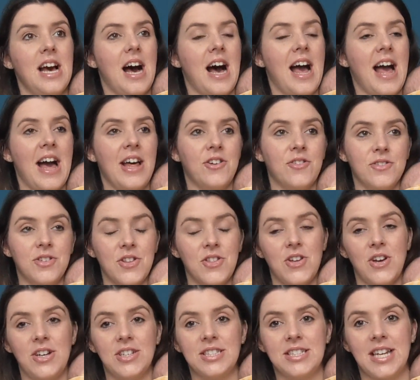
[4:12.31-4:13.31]
I had her on the
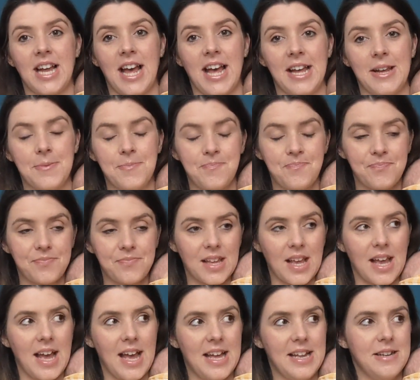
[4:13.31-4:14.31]
Thursday,
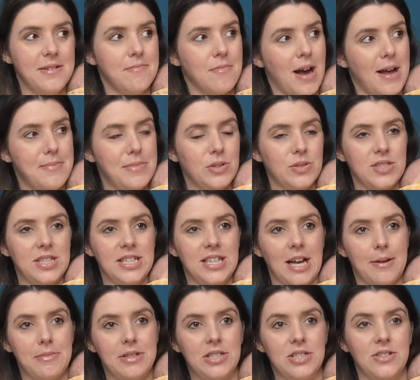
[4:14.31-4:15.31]
and my milk didn't
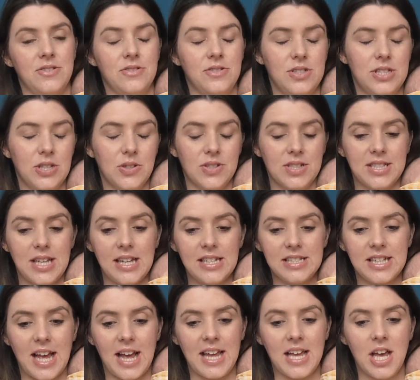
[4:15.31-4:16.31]
come in till the
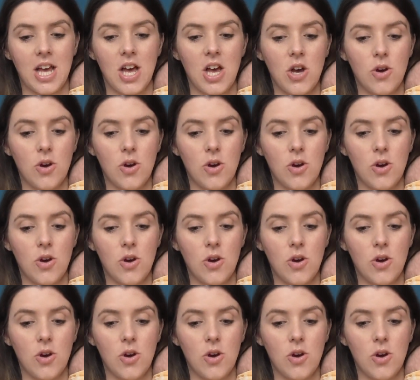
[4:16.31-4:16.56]
Sunday,